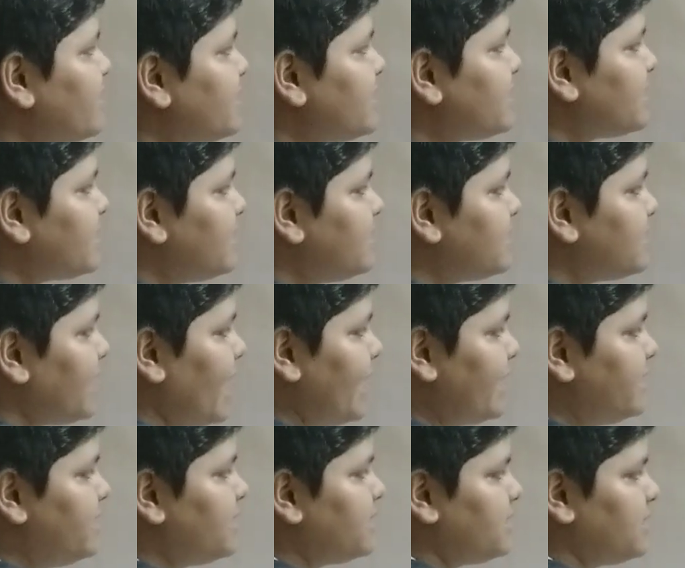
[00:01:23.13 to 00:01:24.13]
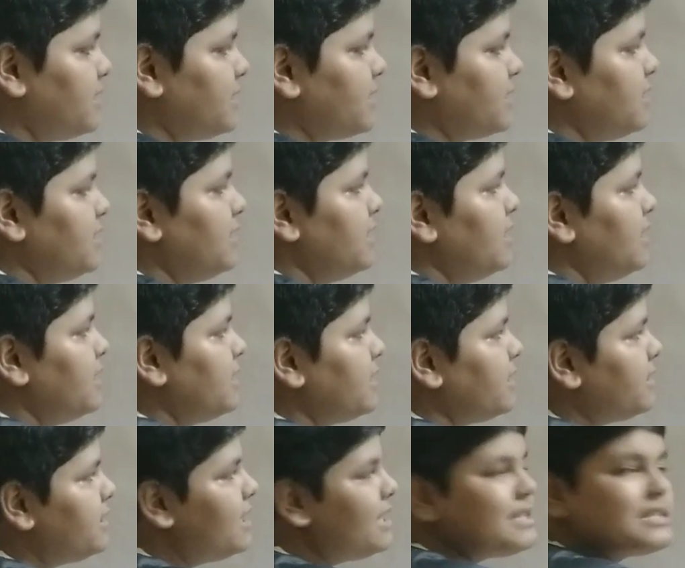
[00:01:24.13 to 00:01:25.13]
which is inside this circle.
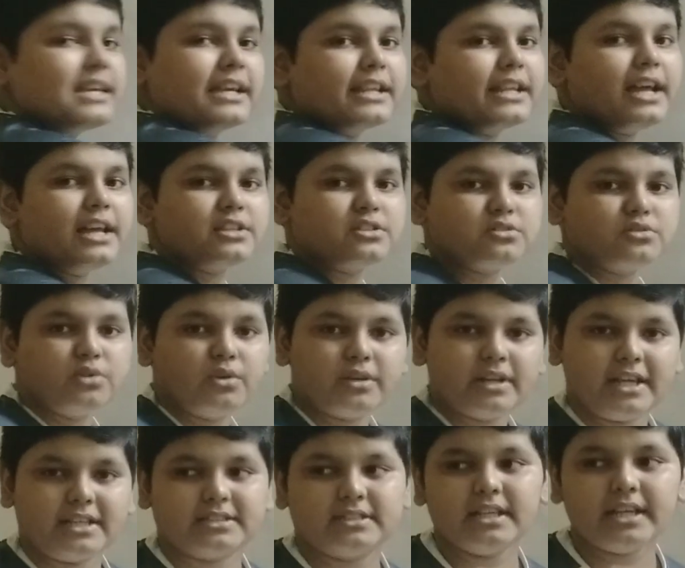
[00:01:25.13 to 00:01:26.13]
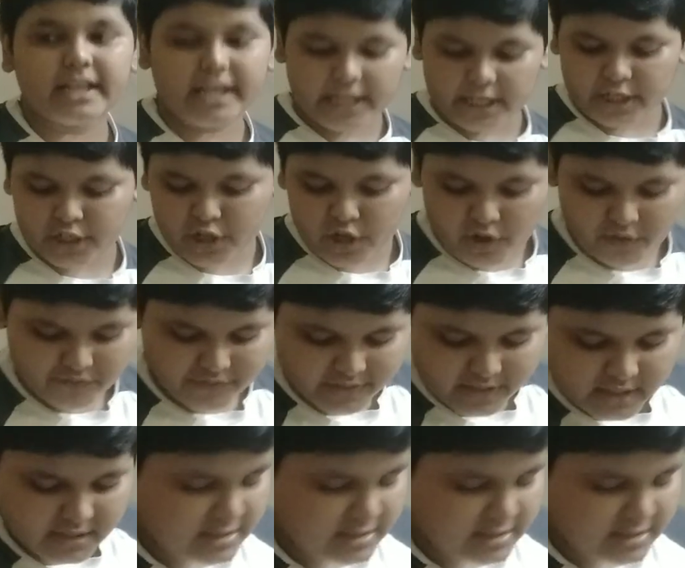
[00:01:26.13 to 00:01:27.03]
This area is known as the area of the